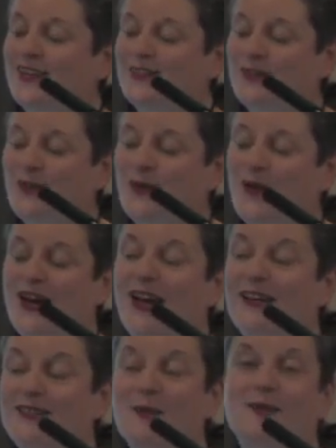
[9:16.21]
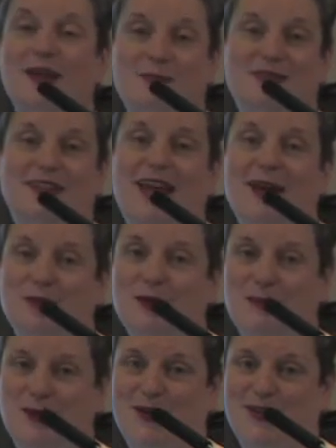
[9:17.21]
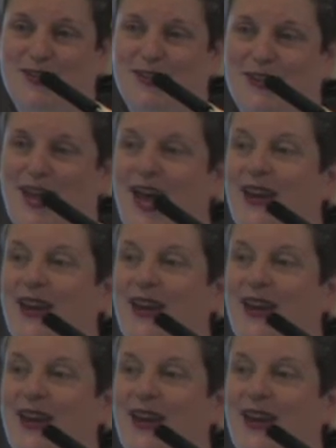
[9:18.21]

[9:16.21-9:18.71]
So it sometimes it can be a burden,